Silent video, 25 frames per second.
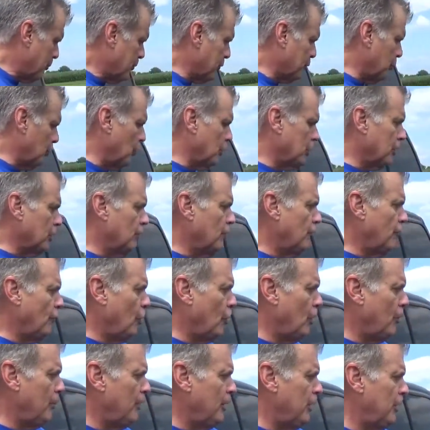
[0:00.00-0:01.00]
to
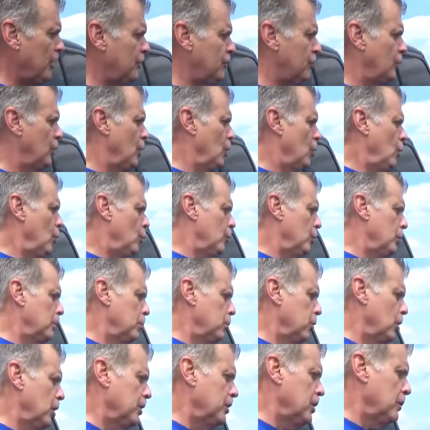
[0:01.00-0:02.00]
confirm this, we
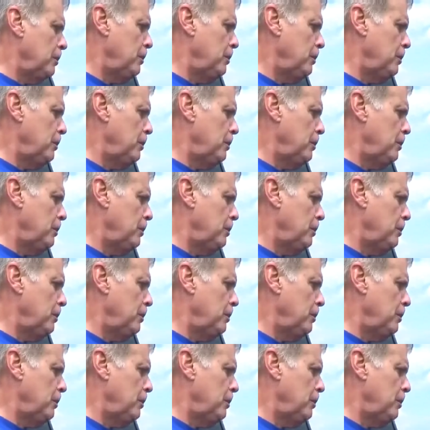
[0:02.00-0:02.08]
plug the